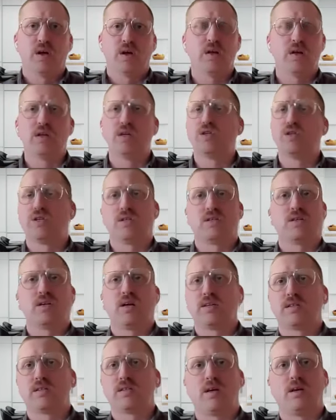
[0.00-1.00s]
any GC
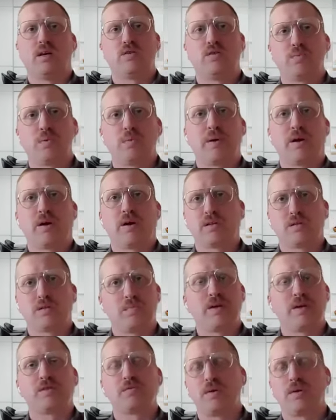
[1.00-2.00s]
on site who's preparing a
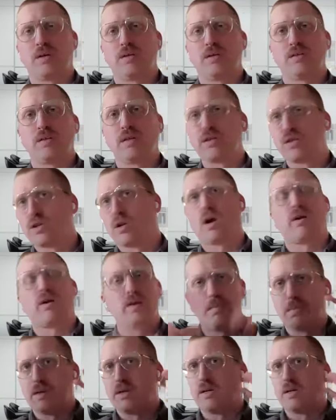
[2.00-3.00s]
space, because they should already
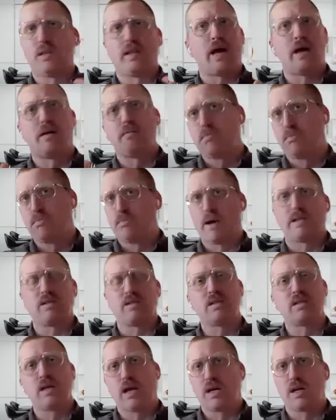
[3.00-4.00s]
be in that
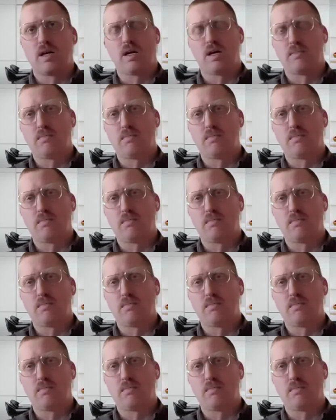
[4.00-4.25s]
mindset,